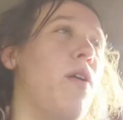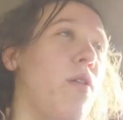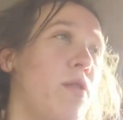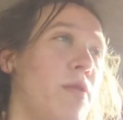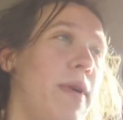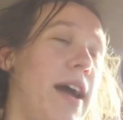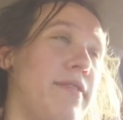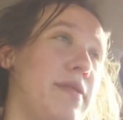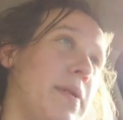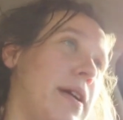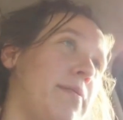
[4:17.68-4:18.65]
home. I have
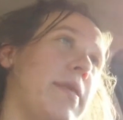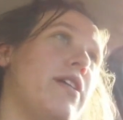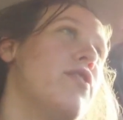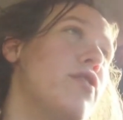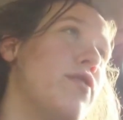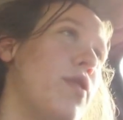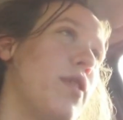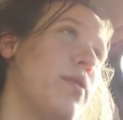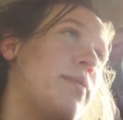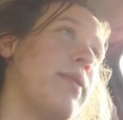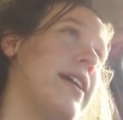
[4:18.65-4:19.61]
to pick up my
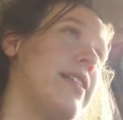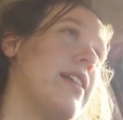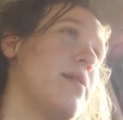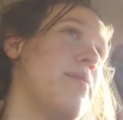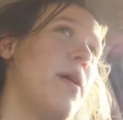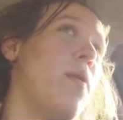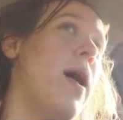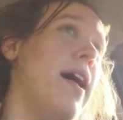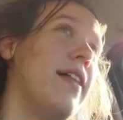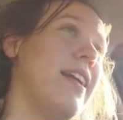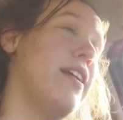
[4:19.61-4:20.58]
uniform. Like, it's going to be a
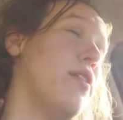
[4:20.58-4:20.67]
while and I